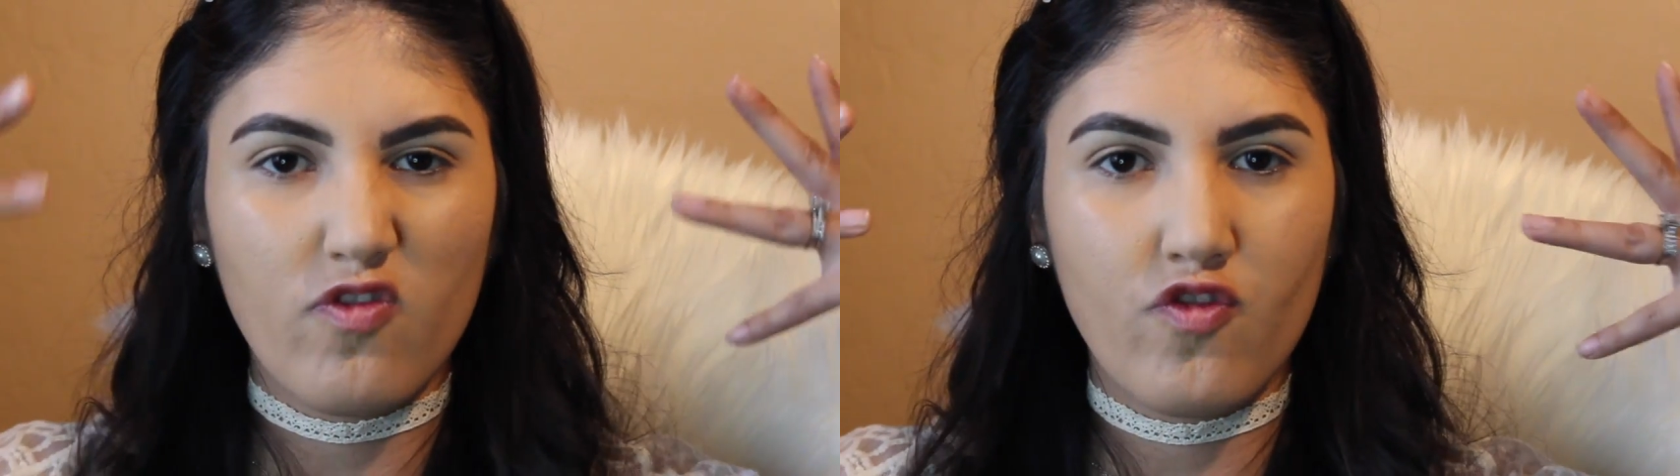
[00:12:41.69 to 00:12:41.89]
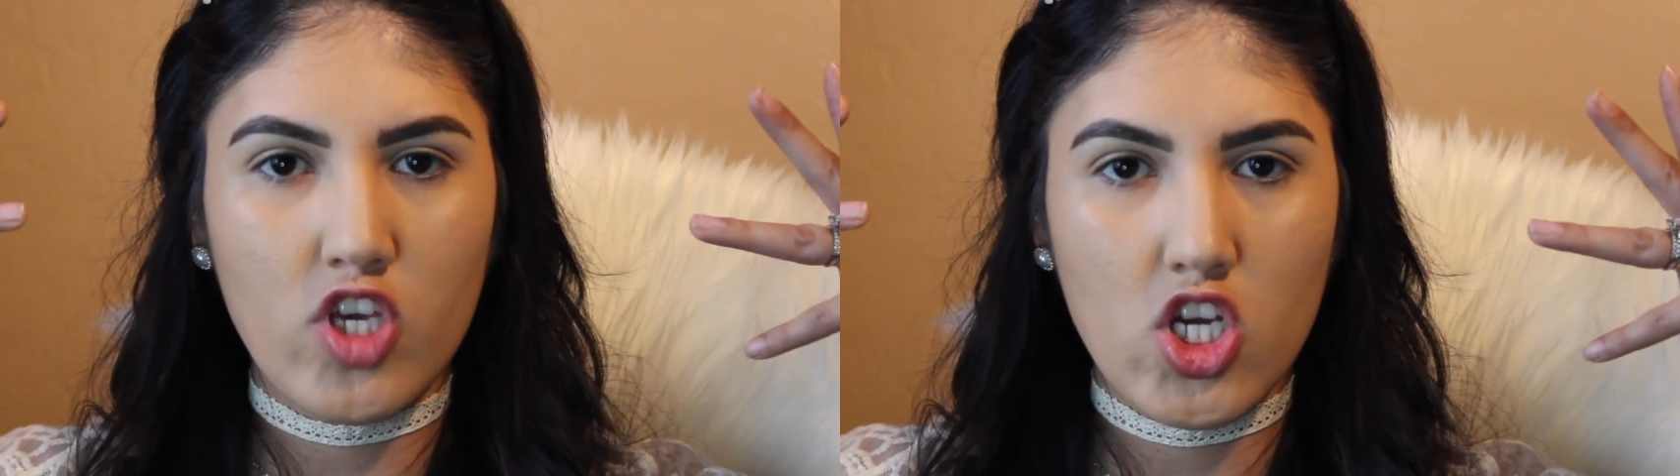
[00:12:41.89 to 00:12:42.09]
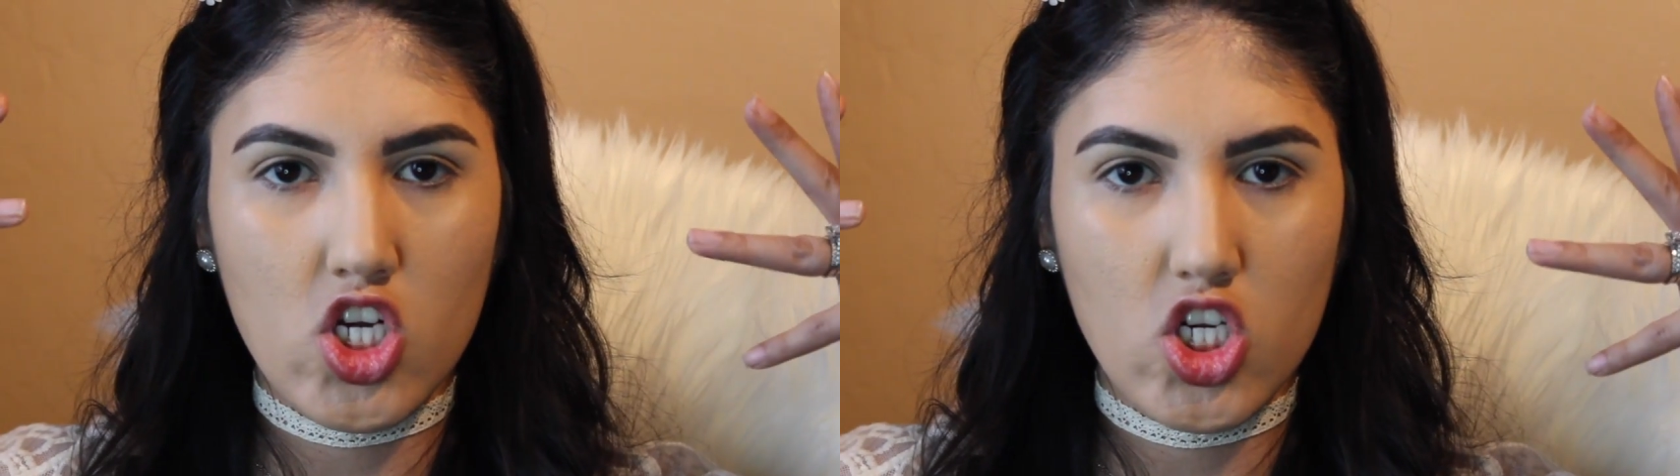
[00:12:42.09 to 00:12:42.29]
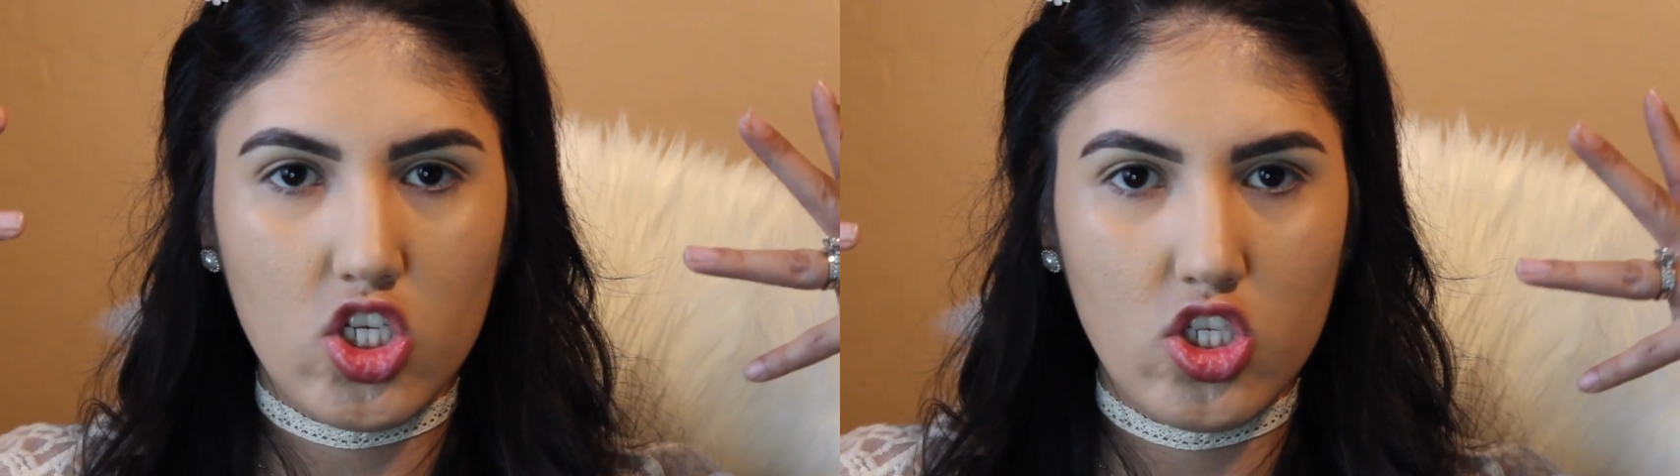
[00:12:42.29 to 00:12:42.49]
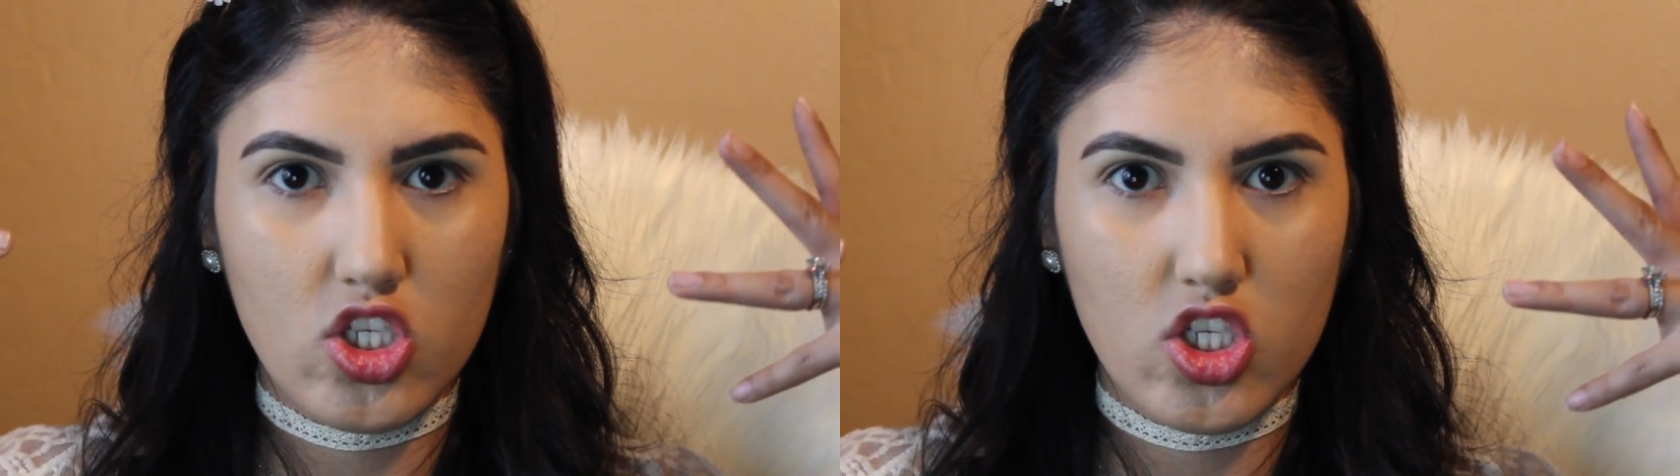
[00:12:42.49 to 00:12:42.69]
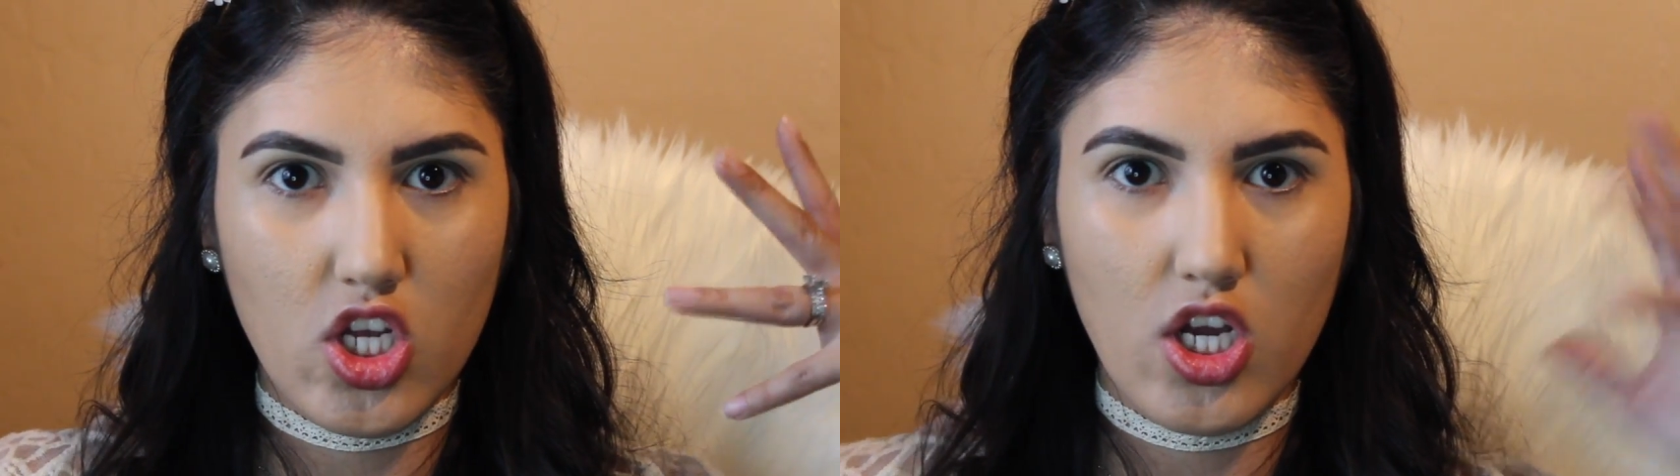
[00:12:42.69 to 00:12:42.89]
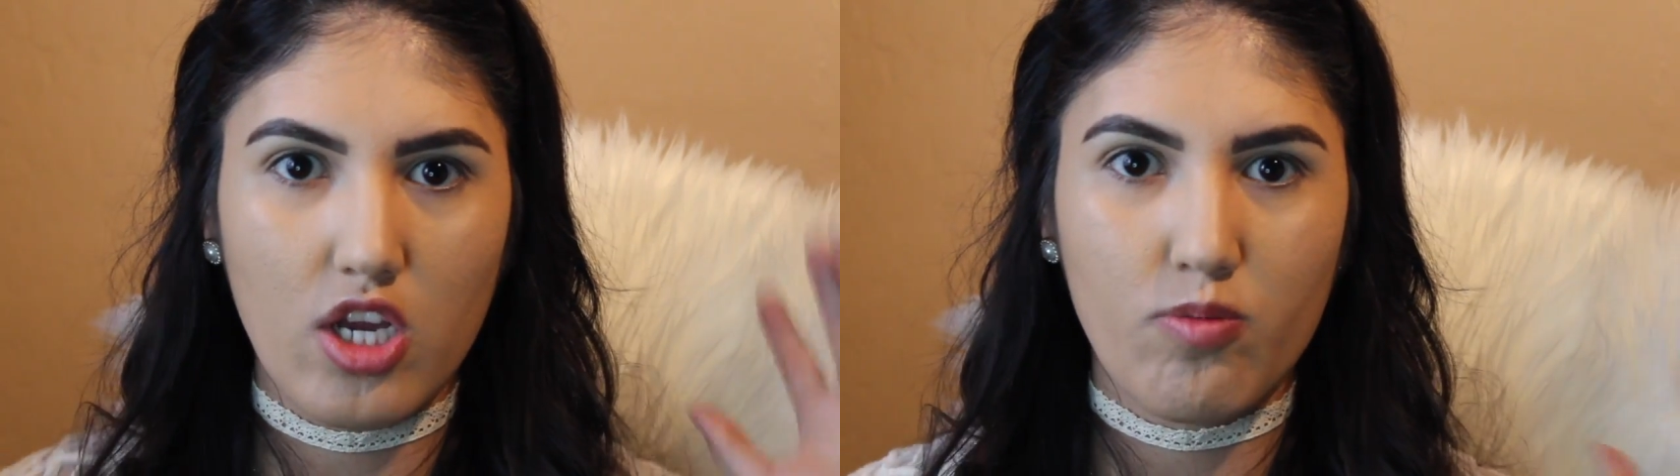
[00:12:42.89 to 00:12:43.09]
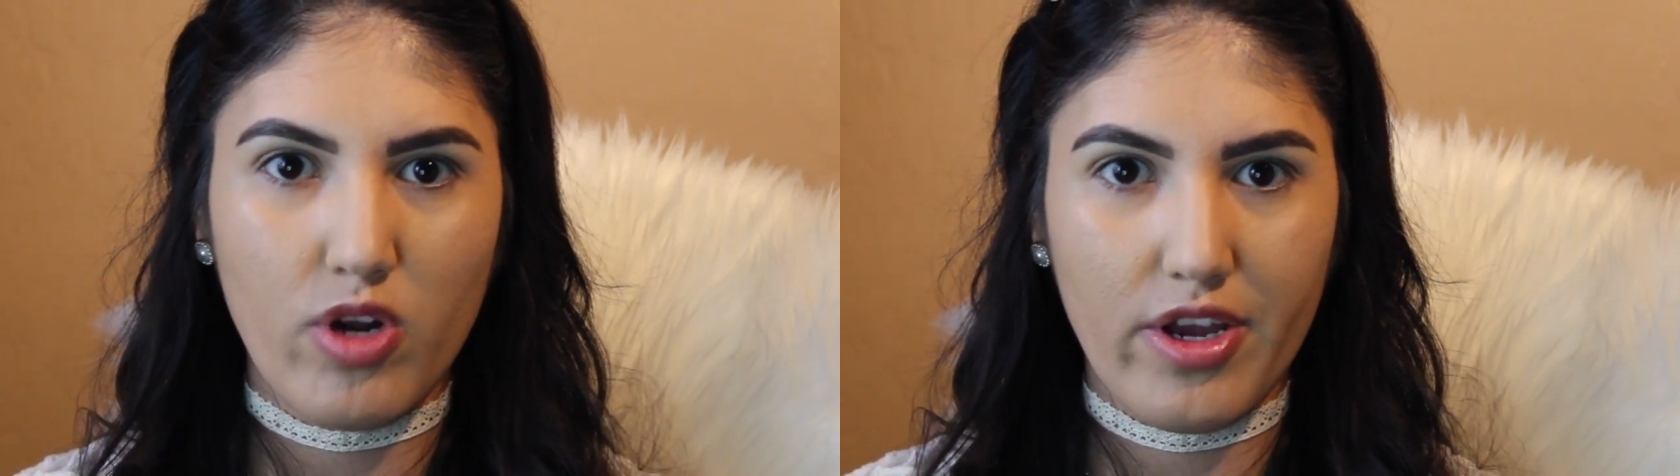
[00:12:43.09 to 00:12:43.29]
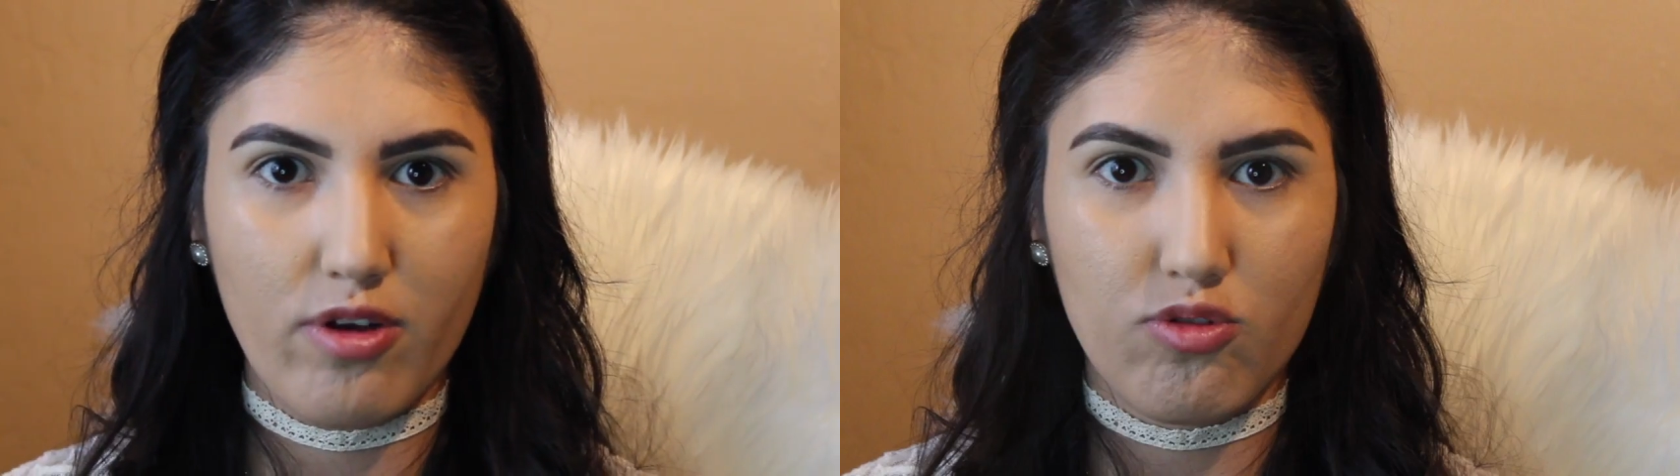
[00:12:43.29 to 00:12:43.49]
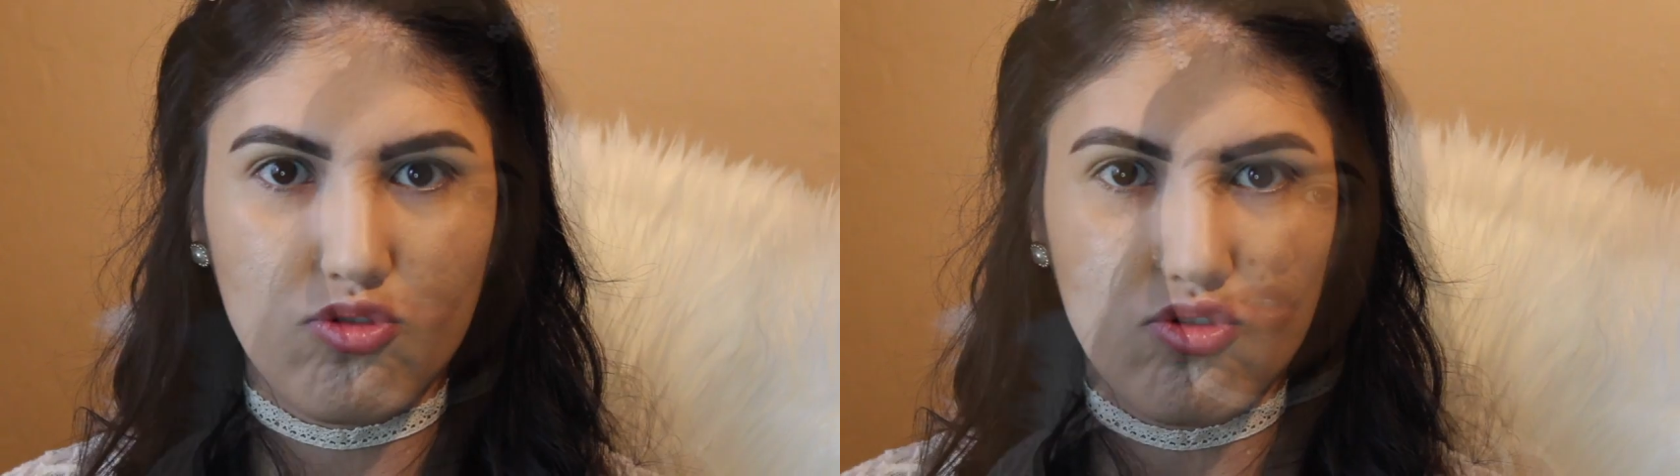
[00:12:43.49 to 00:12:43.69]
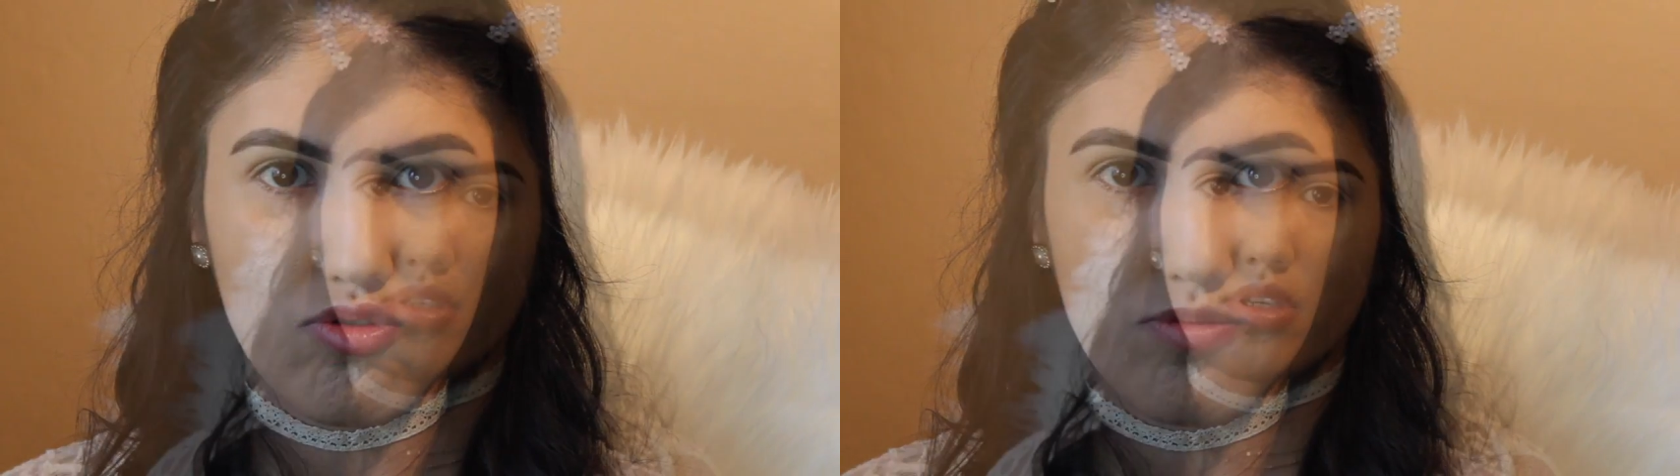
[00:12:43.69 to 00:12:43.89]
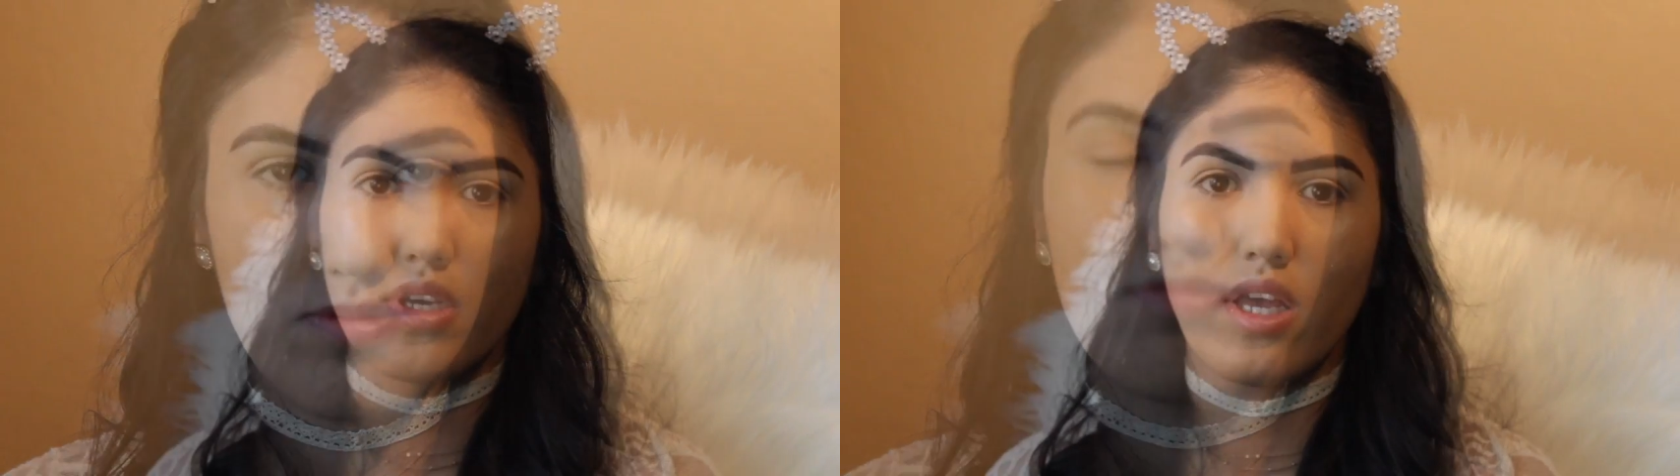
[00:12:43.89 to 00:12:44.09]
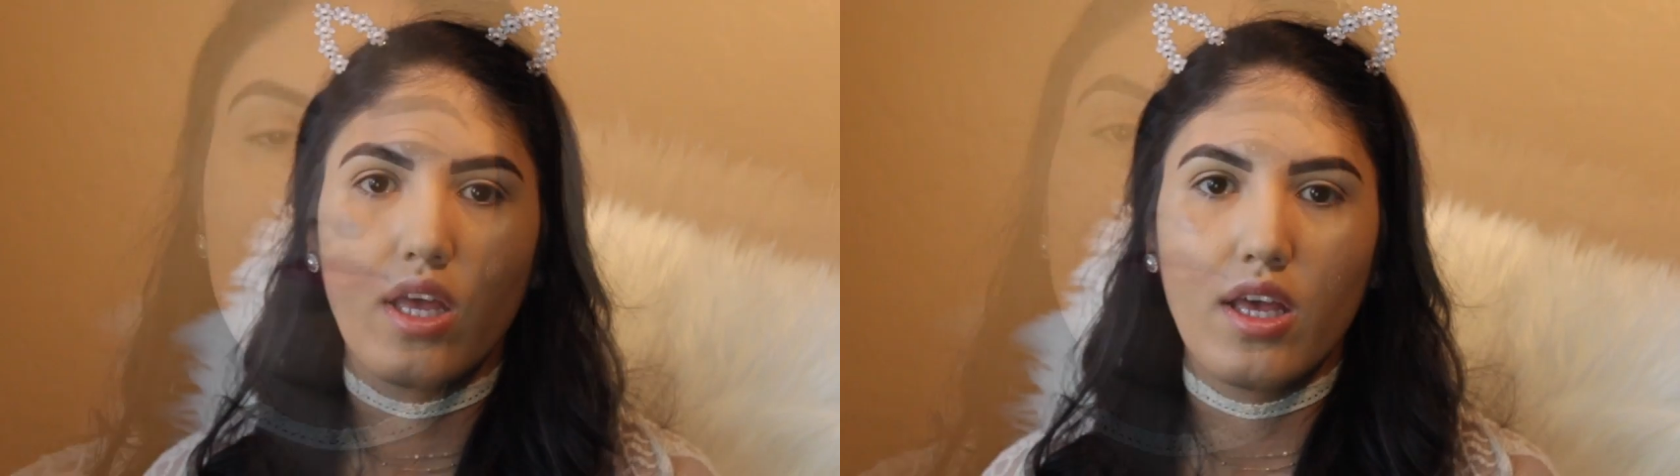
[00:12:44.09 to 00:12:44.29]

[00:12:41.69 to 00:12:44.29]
fierce eyebrows.